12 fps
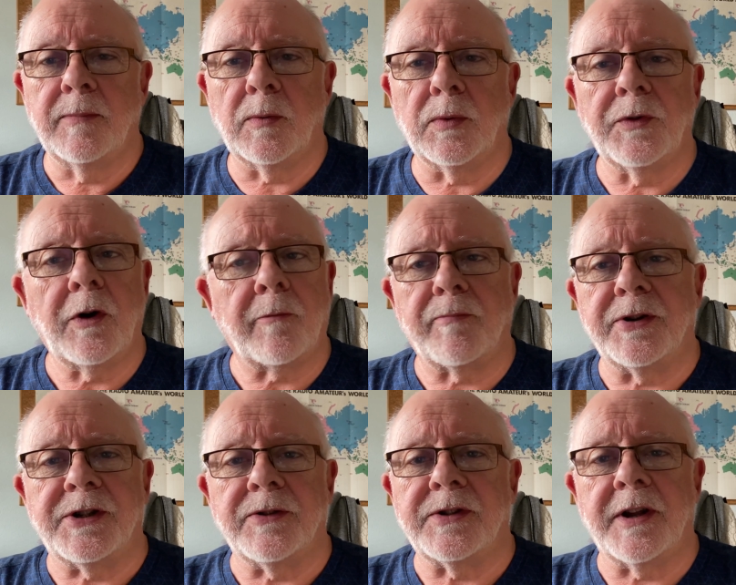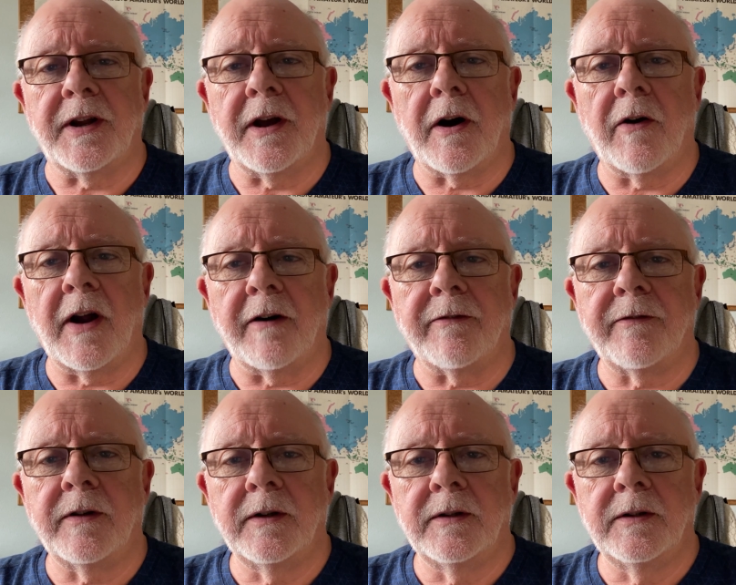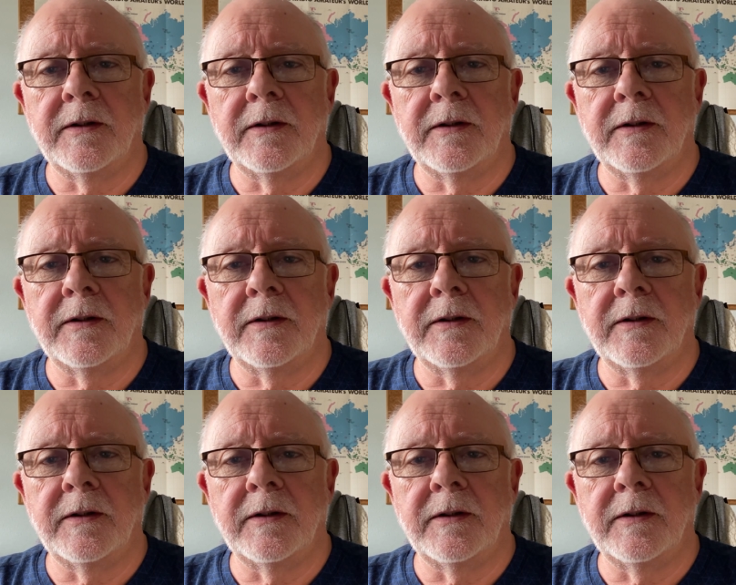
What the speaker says: but will not produce any RF.